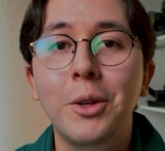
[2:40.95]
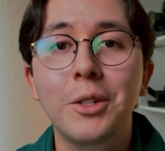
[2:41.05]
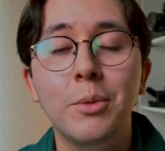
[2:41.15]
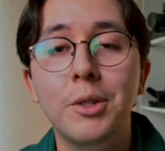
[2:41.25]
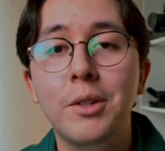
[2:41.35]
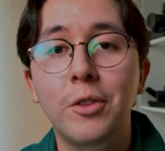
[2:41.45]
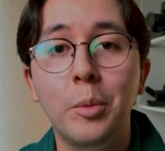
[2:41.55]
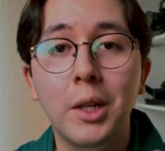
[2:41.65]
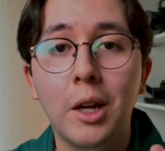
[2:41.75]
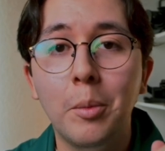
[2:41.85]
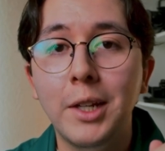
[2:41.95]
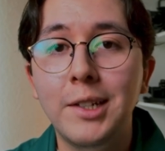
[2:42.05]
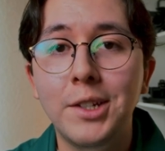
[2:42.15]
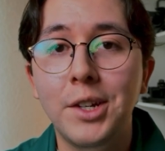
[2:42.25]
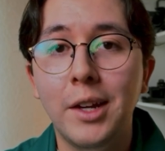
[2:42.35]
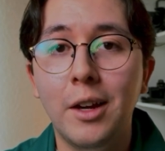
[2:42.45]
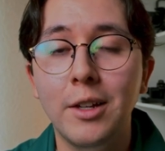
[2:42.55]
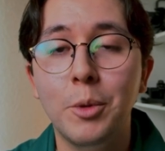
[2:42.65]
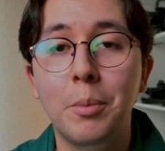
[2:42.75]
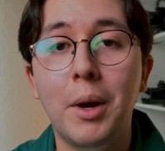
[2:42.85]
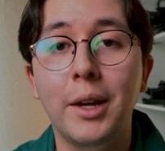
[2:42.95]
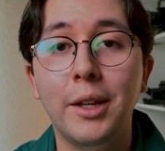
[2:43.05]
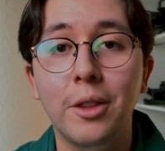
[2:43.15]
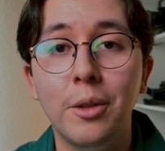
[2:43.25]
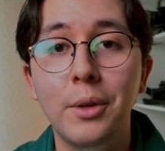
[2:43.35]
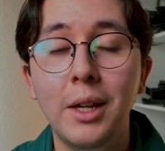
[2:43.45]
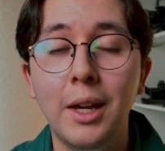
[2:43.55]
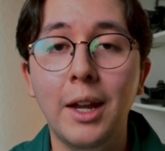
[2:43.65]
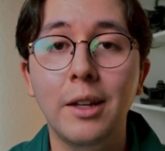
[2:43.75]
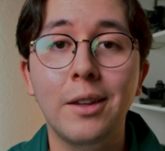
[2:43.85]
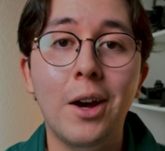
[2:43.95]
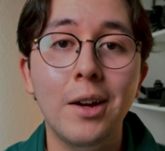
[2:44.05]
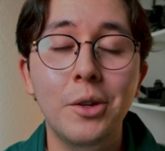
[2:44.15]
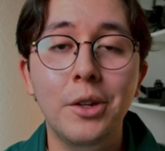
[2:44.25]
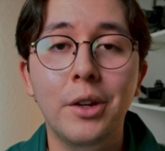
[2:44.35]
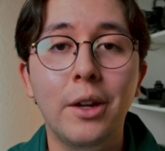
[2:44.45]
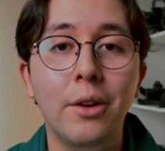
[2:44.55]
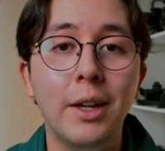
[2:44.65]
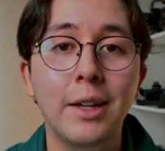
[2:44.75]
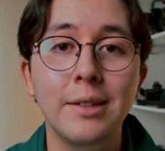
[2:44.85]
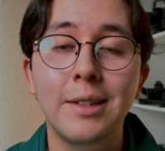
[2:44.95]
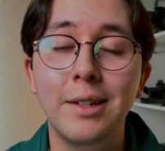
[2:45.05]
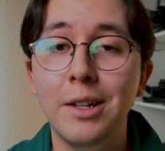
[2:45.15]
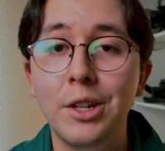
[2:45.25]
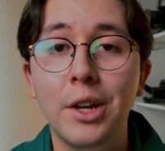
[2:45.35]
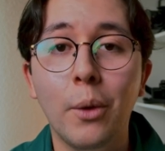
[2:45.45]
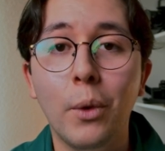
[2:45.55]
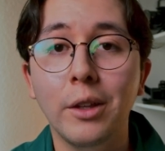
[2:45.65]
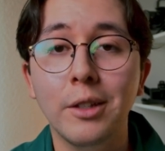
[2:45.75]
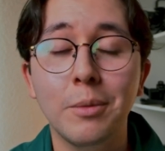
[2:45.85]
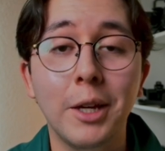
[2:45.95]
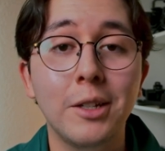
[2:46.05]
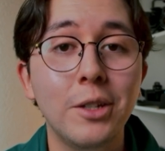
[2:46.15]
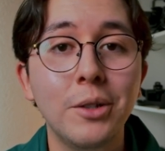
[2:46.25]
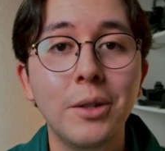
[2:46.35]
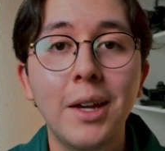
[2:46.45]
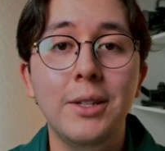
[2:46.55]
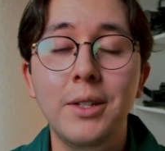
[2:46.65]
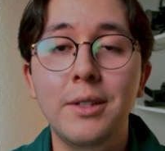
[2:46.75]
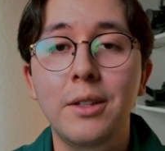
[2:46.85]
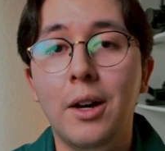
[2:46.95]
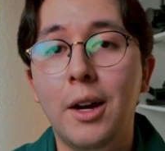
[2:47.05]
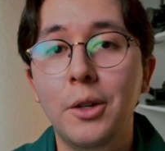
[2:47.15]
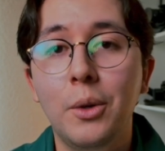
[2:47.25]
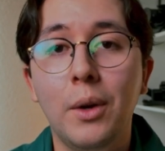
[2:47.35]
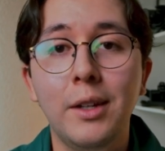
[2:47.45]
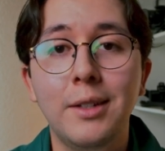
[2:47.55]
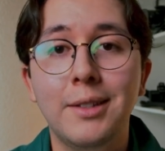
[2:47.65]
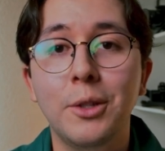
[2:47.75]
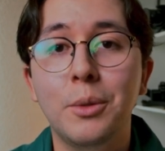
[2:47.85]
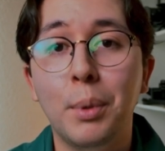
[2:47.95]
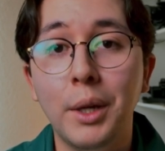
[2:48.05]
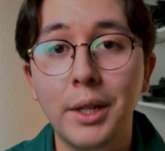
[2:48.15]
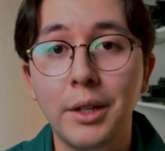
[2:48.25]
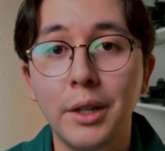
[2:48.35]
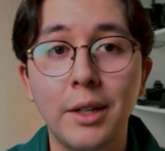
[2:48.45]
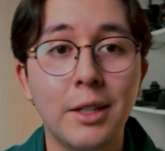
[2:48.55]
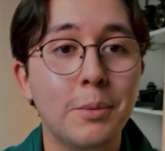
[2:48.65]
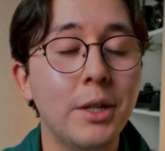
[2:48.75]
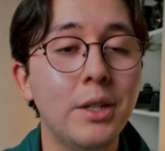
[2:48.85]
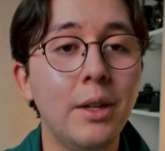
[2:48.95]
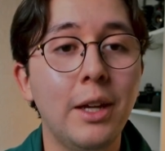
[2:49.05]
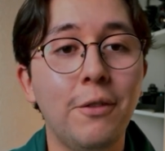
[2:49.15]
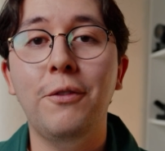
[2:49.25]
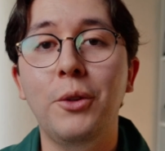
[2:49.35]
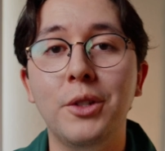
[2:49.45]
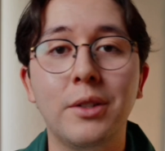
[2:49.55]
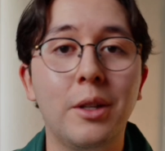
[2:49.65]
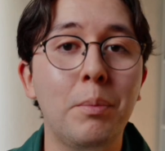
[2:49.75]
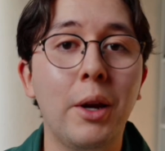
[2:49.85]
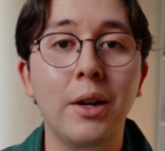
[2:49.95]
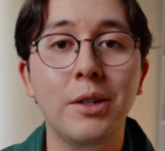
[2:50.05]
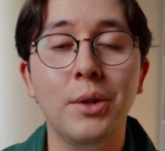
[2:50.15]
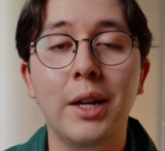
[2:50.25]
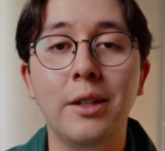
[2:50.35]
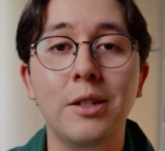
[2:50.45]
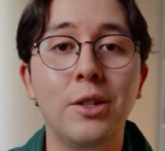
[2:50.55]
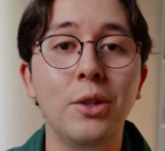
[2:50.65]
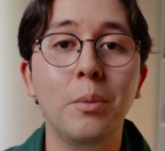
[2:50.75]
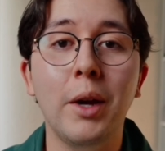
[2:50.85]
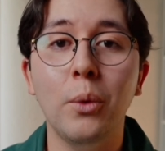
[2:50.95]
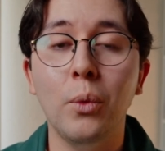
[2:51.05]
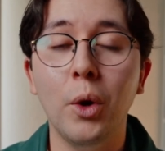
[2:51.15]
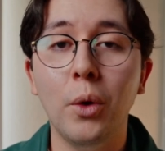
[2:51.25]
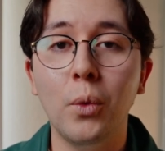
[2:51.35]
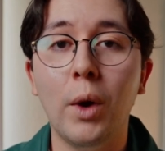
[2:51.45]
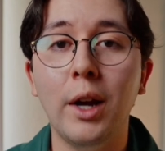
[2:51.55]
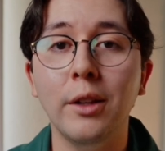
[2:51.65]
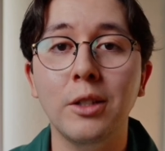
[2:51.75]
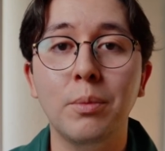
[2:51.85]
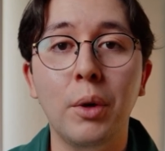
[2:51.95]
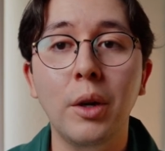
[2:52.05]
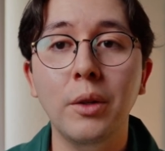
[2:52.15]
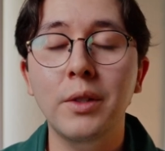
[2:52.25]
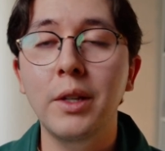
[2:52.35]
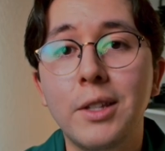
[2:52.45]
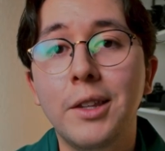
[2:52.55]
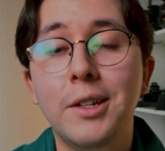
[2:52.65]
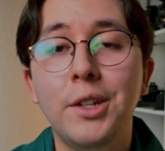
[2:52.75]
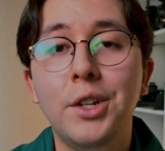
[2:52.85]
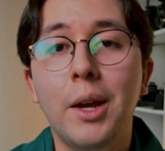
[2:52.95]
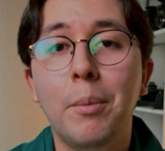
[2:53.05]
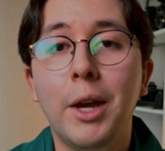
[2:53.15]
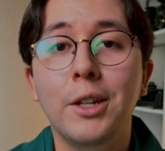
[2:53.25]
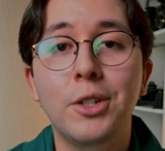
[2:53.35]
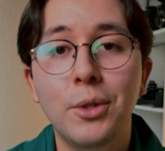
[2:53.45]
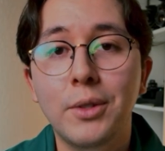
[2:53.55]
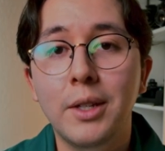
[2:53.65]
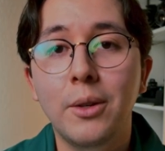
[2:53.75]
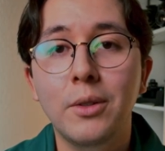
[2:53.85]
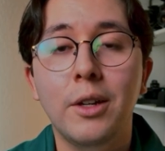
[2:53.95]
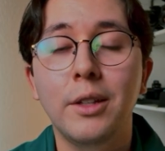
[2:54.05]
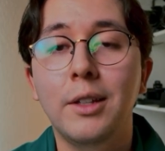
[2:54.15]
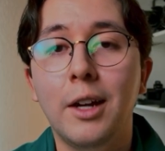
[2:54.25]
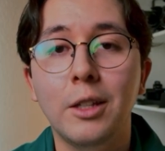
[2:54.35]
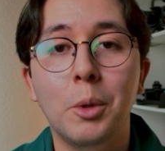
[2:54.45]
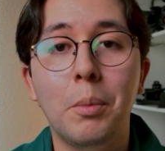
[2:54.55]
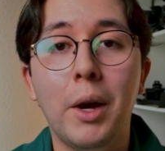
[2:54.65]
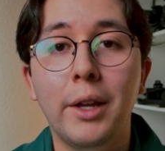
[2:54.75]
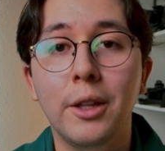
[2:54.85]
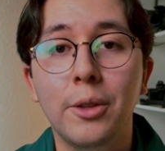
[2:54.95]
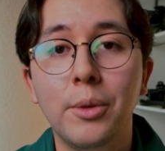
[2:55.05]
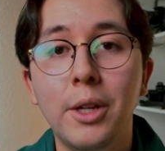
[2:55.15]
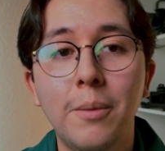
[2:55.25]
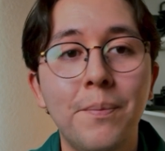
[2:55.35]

now I just switched to filming on my DJI Osmo Pocket 3, and the audio you're hearing is the DJI Wireless Mic 2. As you can see, the audio quality sounds pretty good, especially if you just compare it directly to my Rode Wireless Pros. Here's how the DJI Mic 2 sounds on the Osmo Pocket 3,